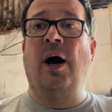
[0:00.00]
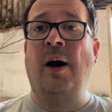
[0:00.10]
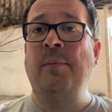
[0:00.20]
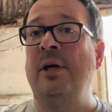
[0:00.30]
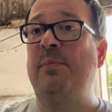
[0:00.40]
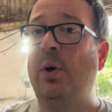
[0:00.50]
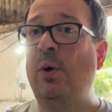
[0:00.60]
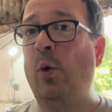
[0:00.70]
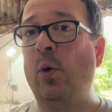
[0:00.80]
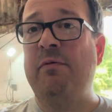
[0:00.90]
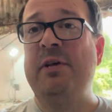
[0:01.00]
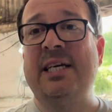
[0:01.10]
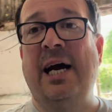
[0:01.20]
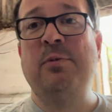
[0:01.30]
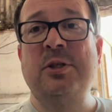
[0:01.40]
I'm going to pull all of
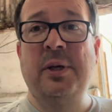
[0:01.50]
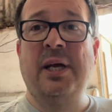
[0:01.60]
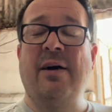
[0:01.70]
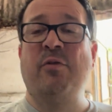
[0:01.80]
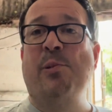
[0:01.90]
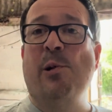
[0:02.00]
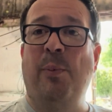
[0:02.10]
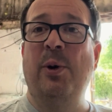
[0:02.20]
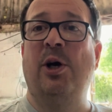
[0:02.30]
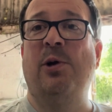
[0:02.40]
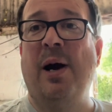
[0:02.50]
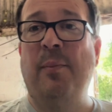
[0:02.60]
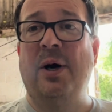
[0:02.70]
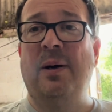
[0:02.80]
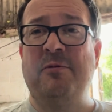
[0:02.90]
this out so we can have a proper look
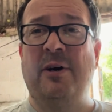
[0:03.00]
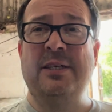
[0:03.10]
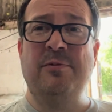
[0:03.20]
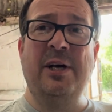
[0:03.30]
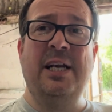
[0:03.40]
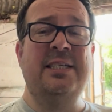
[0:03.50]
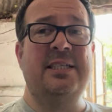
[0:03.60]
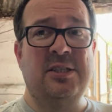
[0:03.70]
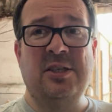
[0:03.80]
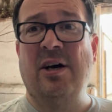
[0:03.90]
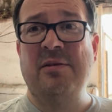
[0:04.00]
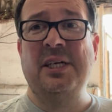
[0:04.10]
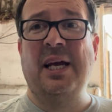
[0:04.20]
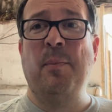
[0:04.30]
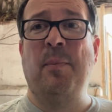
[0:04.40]
around Barnfind and really start
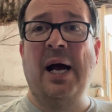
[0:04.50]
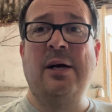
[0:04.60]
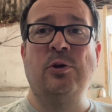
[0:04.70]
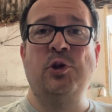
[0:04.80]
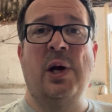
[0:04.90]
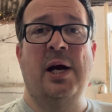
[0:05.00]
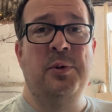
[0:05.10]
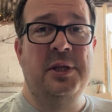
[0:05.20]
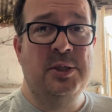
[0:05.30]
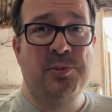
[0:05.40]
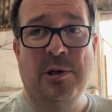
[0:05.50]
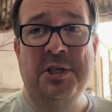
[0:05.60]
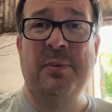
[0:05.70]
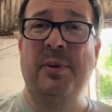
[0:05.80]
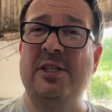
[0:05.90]
to get back on track with this
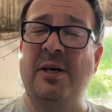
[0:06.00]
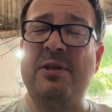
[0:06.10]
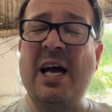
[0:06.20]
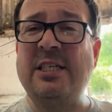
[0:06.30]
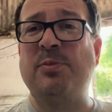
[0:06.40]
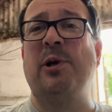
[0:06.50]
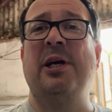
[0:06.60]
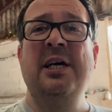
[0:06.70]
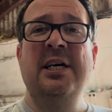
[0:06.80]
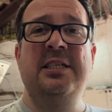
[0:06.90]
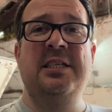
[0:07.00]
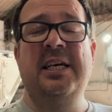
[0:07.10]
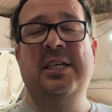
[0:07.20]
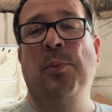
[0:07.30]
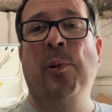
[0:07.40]
project, because I'm desperate to
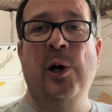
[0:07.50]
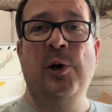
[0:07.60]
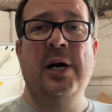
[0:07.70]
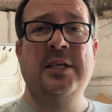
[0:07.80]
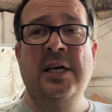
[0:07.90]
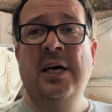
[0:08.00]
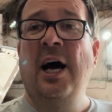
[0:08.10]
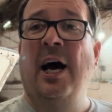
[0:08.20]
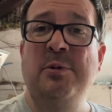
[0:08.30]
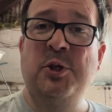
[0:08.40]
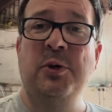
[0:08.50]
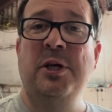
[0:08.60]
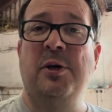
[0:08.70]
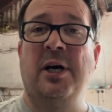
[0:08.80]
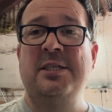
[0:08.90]
see some progress, and I'm sure
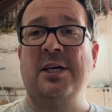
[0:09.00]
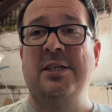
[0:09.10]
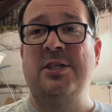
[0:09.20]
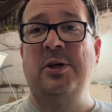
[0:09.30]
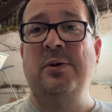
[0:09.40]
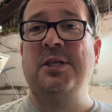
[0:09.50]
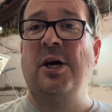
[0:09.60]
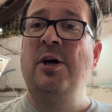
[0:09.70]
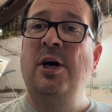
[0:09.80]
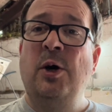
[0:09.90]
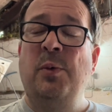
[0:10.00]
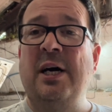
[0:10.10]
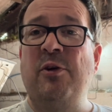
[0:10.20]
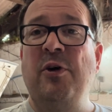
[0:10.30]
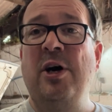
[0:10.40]
you guys are too. So
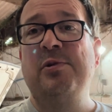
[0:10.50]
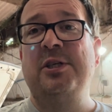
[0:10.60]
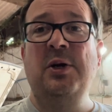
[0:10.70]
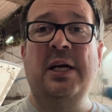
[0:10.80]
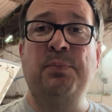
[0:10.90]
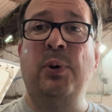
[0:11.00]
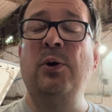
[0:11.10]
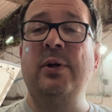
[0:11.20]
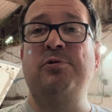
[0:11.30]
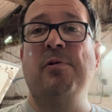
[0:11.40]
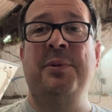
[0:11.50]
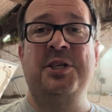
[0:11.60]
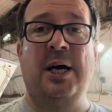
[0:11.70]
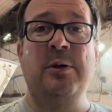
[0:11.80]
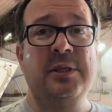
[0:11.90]
without further ado, let's pull all this
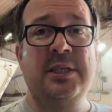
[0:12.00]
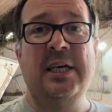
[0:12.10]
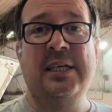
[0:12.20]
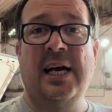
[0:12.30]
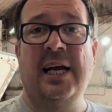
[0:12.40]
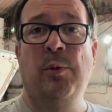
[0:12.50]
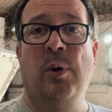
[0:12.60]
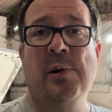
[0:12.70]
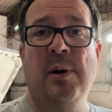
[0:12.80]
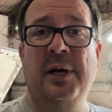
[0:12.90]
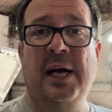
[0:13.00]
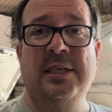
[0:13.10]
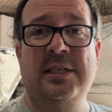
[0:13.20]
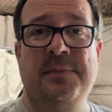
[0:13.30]
rubbish out and see exactly what we're up against.